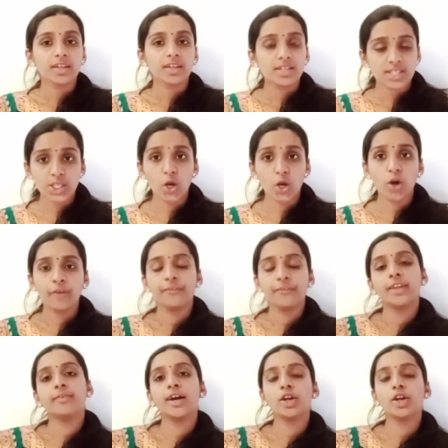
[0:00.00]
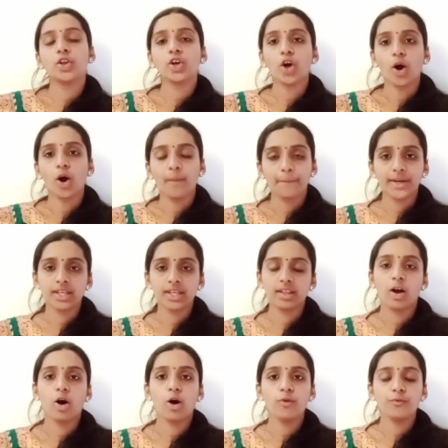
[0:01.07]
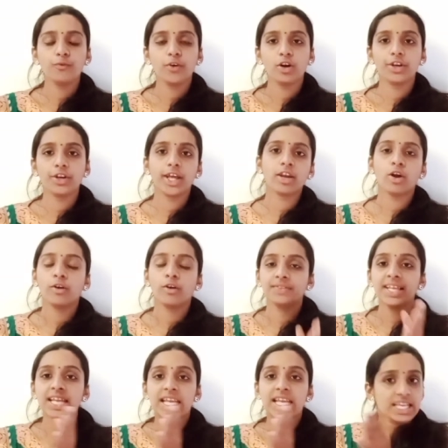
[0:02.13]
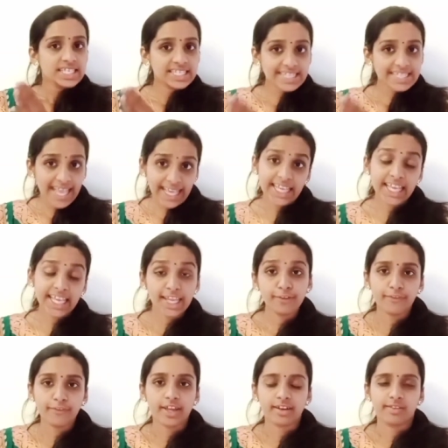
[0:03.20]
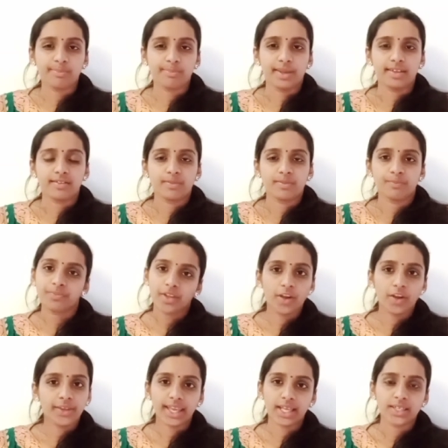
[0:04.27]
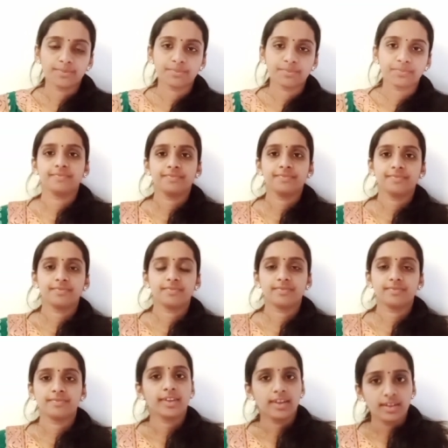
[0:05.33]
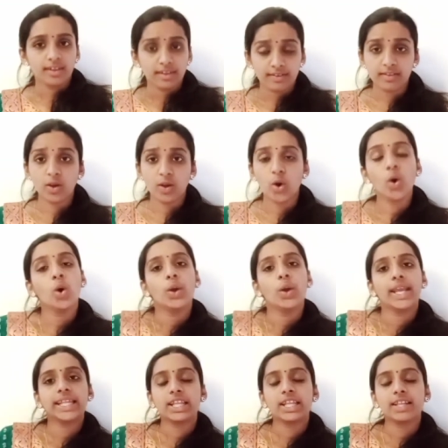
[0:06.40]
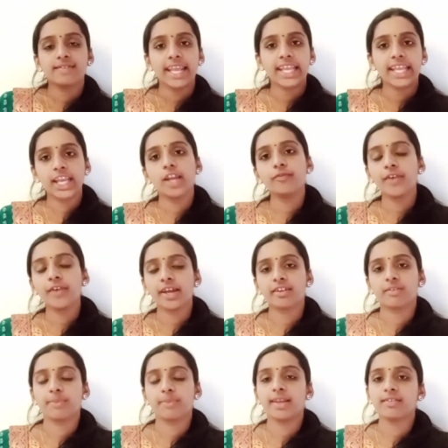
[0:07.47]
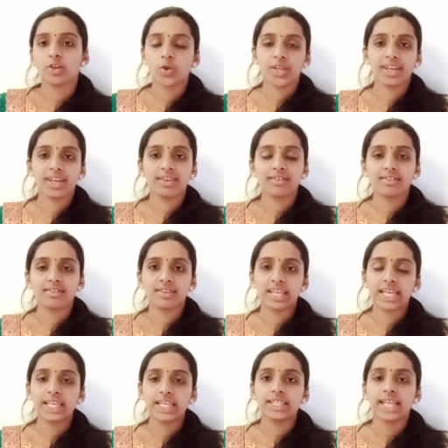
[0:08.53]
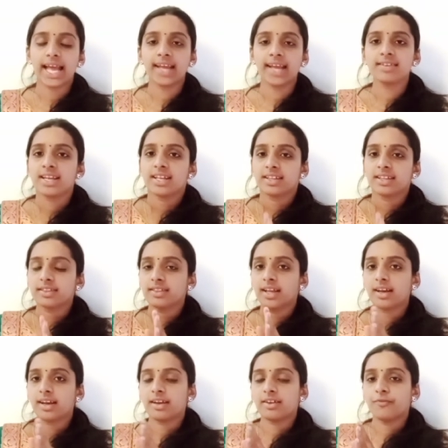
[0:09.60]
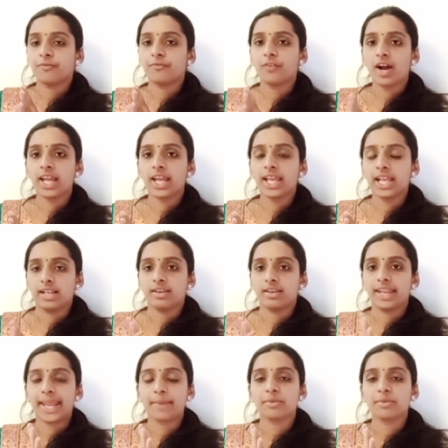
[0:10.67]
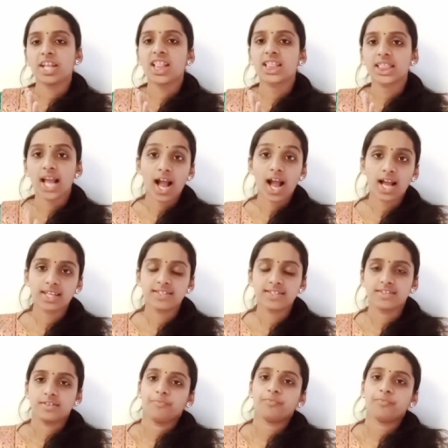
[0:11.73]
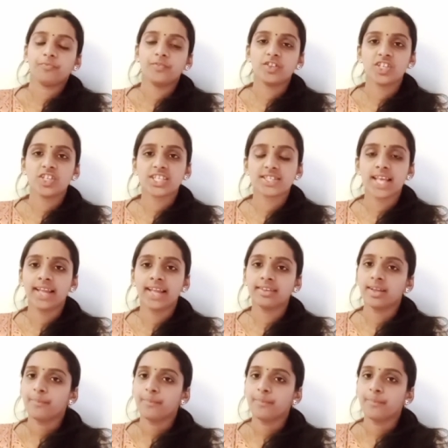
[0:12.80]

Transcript: So we want to open the home folder of the second workspace. Okay. So in the second workspace you can see that the file named Taj, which is that